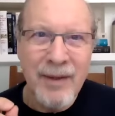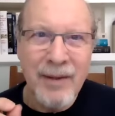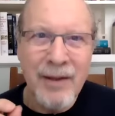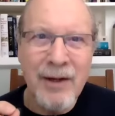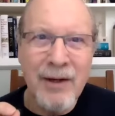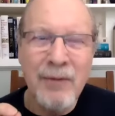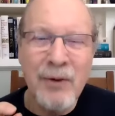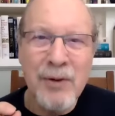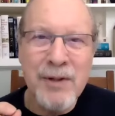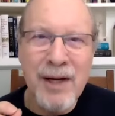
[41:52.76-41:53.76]
Think of your
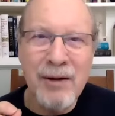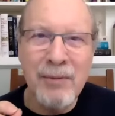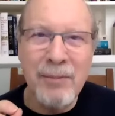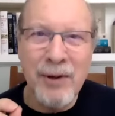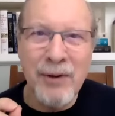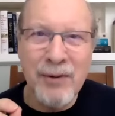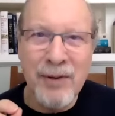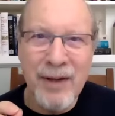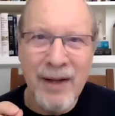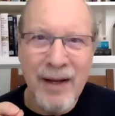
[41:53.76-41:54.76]
tailbone
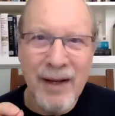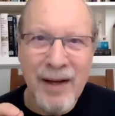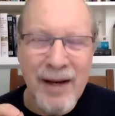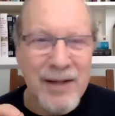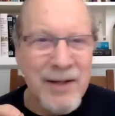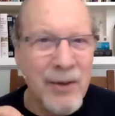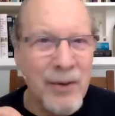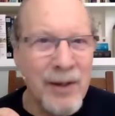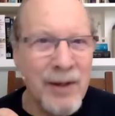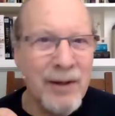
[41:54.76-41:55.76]
as going
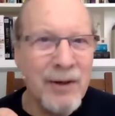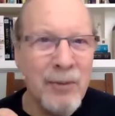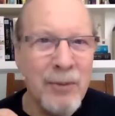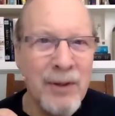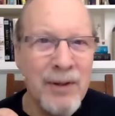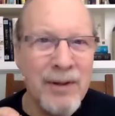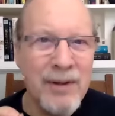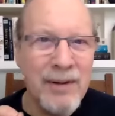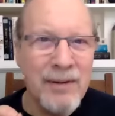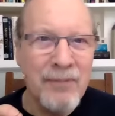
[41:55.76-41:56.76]
a little bit
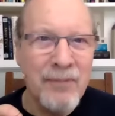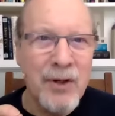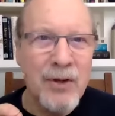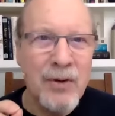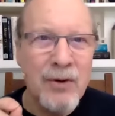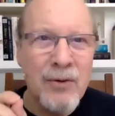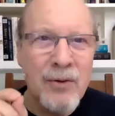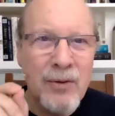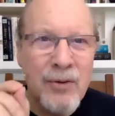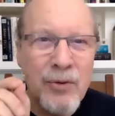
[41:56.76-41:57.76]

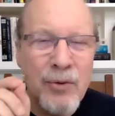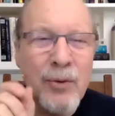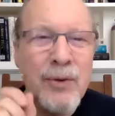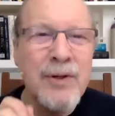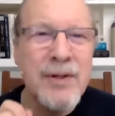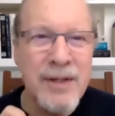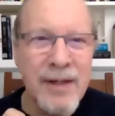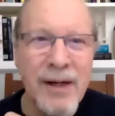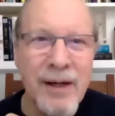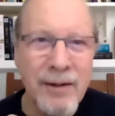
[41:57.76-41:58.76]
toward the
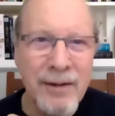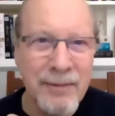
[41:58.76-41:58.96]
ceiling.